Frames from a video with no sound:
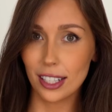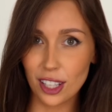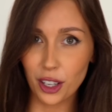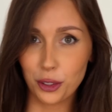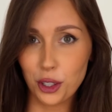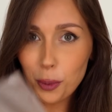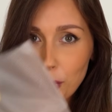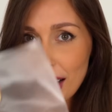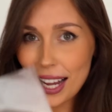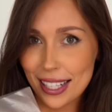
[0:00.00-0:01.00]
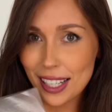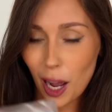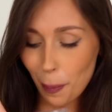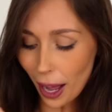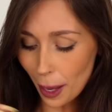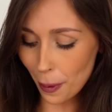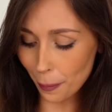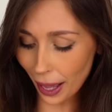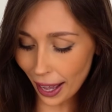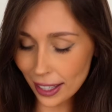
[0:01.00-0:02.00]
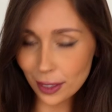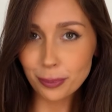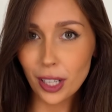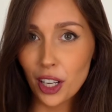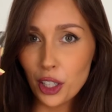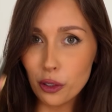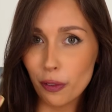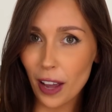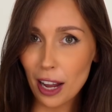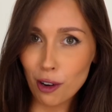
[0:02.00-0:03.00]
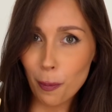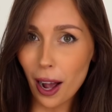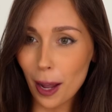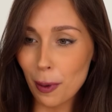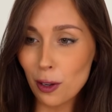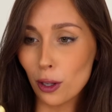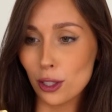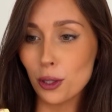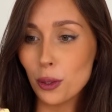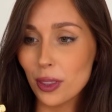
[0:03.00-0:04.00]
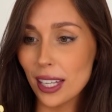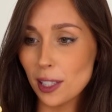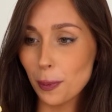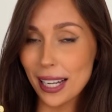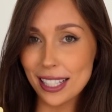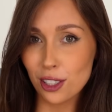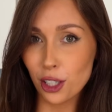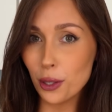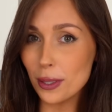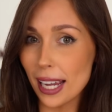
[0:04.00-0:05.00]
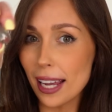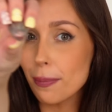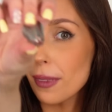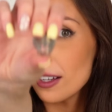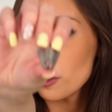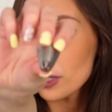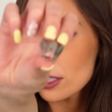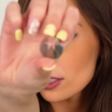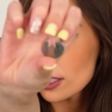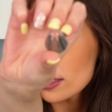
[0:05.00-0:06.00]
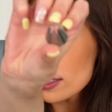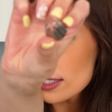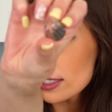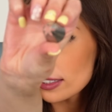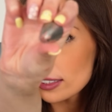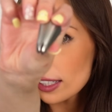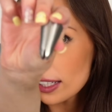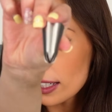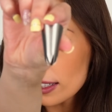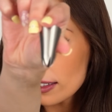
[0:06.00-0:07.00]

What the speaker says: So you will need a piping bag, your favorite piping nozzle. This one is a 2D, which looks like